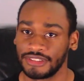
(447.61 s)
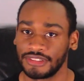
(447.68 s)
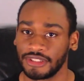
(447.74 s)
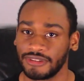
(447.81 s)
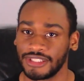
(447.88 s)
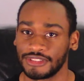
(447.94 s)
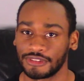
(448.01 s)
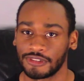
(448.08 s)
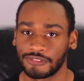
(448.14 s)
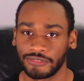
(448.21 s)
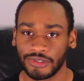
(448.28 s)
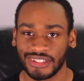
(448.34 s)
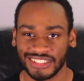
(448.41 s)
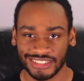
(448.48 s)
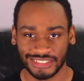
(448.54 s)
So his
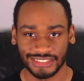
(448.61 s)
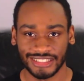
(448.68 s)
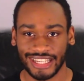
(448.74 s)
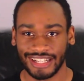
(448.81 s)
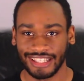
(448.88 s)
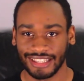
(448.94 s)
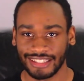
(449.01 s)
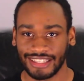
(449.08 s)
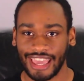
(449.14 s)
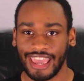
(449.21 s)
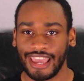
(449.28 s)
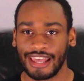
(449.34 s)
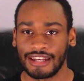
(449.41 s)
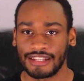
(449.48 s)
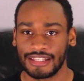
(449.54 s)
overall aesthetic
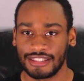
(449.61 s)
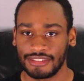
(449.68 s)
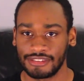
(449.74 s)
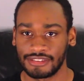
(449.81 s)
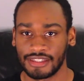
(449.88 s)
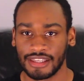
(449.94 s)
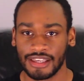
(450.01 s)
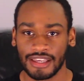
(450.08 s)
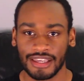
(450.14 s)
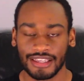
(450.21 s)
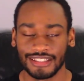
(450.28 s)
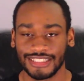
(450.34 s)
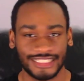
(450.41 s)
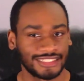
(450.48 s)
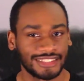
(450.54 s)
and his
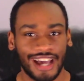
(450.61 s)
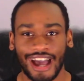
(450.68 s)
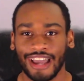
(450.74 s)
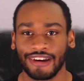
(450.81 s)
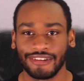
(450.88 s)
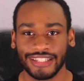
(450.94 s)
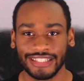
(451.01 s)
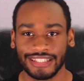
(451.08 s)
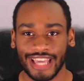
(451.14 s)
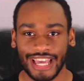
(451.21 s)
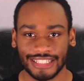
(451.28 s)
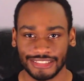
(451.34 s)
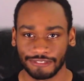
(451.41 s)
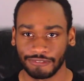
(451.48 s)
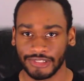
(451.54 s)
style, he
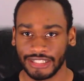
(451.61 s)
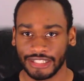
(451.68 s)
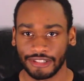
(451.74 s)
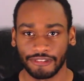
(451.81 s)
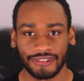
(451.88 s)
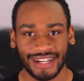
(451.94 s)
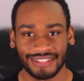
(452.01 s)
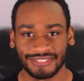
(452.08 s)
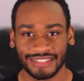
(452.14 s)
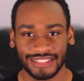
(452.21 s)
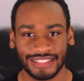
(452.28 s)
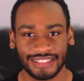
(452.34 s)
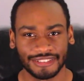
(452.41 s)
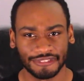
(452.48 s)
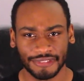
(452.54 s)
hasn't really crafted
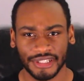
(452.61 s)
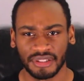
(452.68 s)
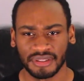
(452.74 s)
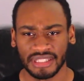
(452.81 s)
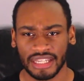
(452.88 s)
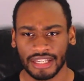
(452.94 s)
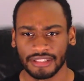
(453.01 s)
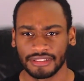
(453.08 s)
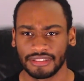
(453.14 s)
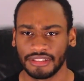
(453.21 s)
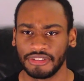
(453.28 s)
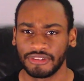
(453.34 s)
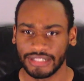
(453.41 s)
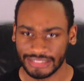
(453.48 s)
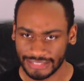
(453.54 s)
it as well yet.
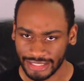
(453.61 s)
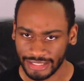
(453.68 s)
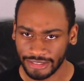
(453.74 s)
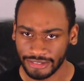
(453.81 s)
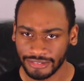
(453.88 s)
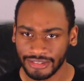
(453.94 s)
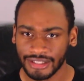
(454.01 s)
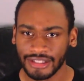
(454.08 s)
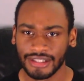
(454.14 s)
You could tell.